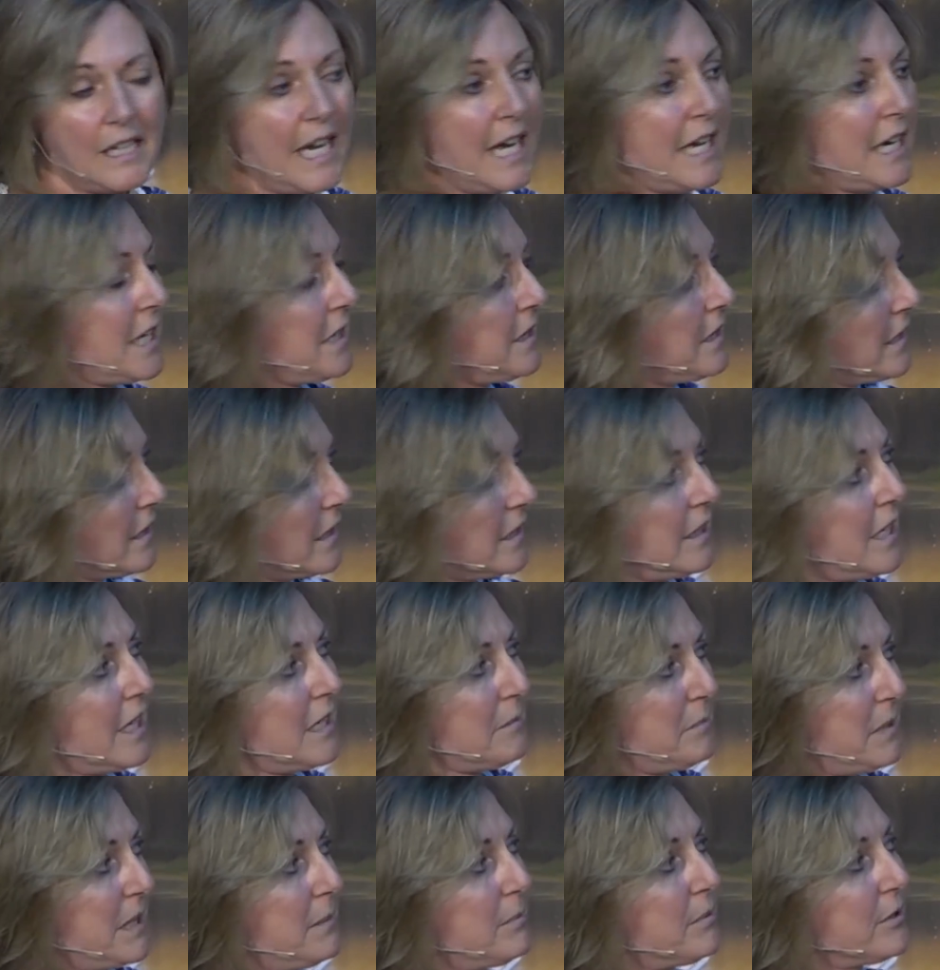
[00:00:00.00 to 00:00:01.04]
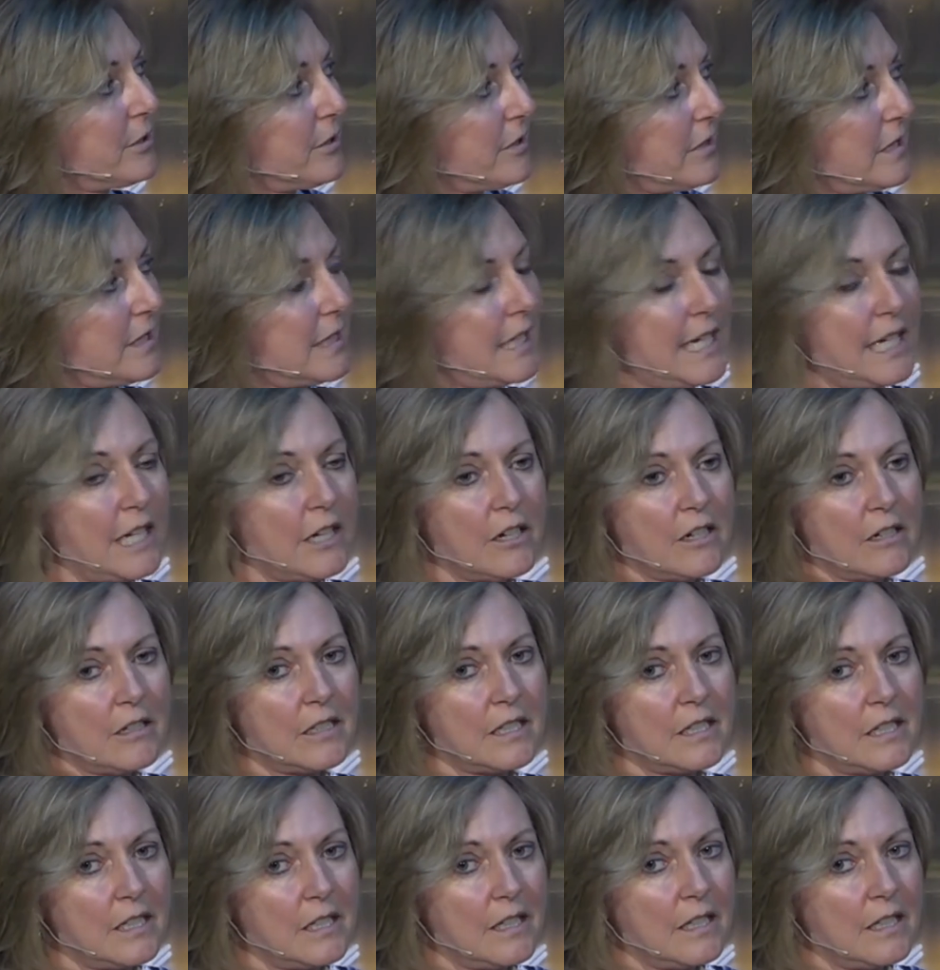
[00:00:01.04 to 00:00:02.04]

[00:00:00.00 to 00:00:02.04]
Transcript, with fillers: And I think a lot of people are scared